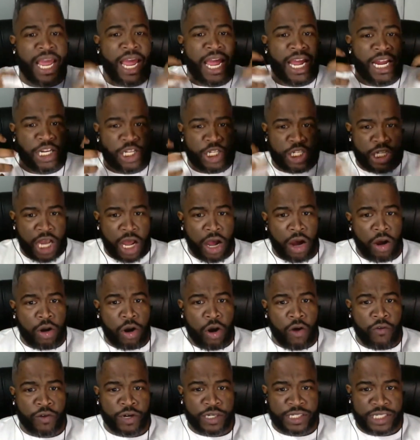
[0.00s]
and gelled
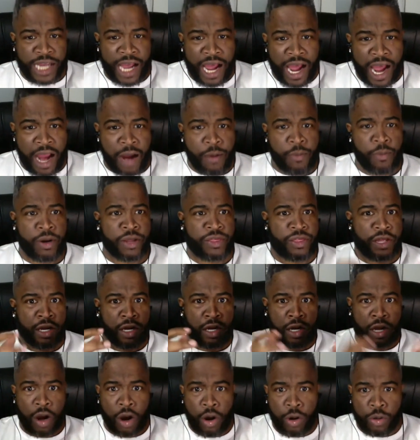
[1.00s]
over time with a
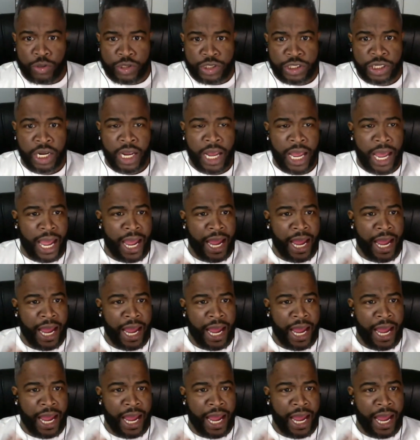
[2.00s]
coach